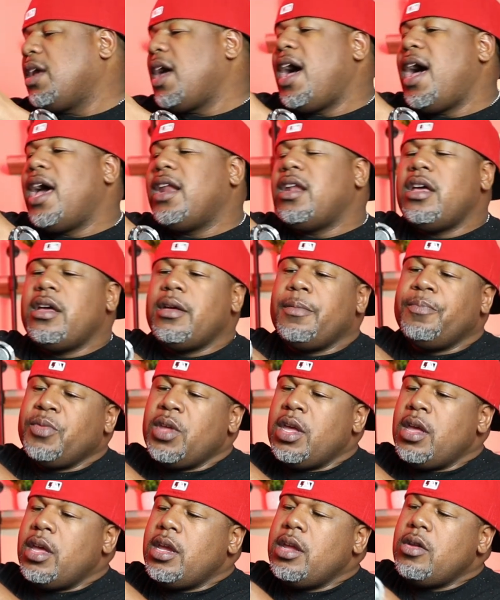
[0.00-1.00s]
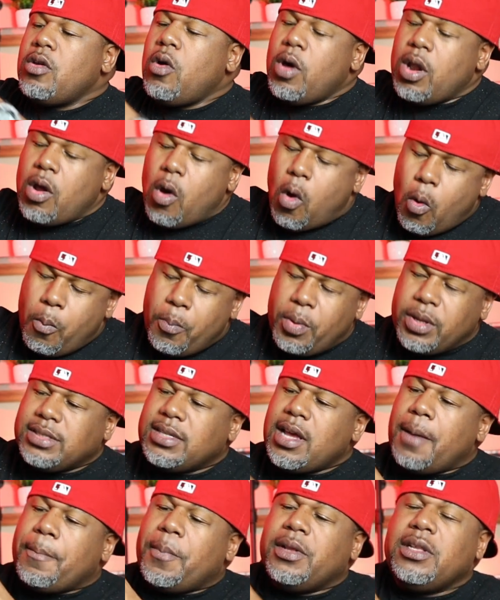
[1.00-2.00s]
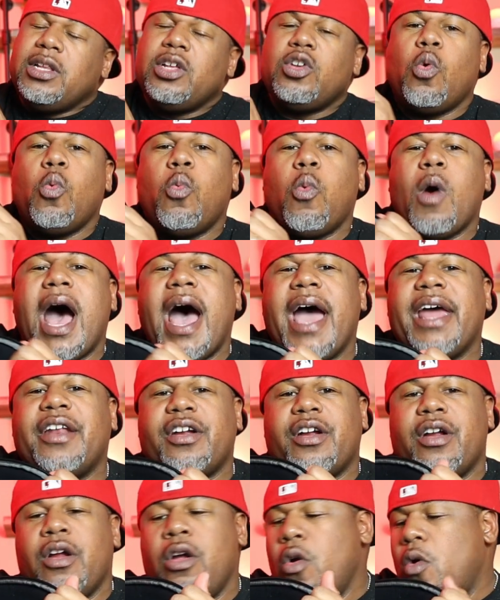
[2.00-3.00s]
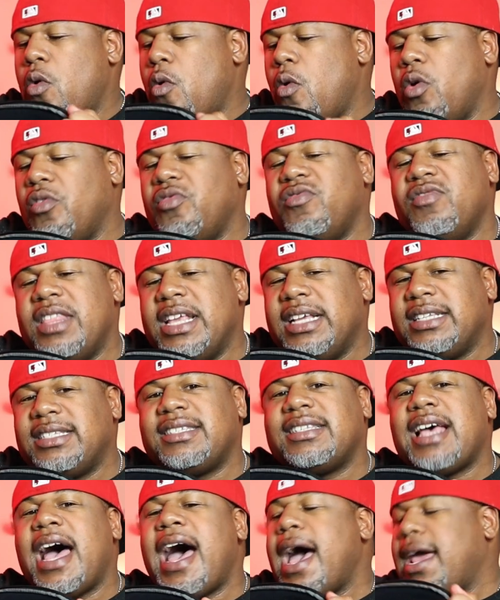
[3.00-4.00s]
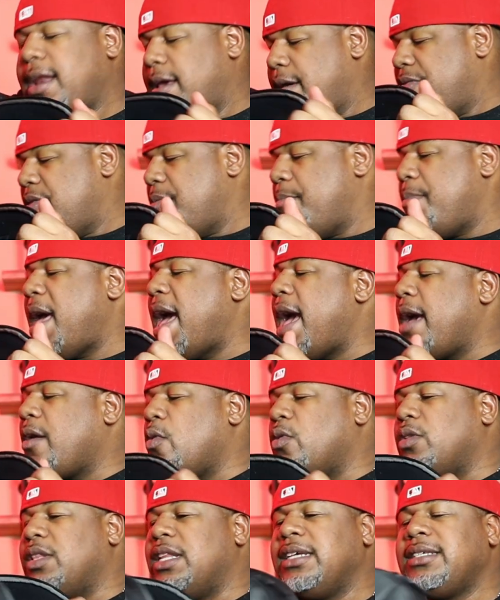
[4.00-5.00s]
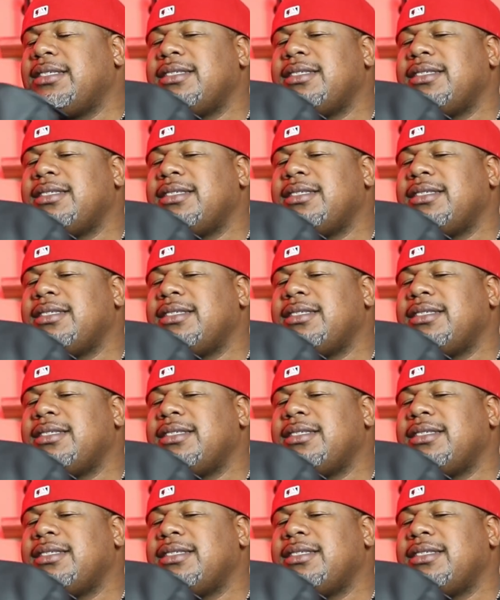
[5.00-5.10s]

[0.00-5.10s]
kind of, it opens up a little wider on this side of the bag. On this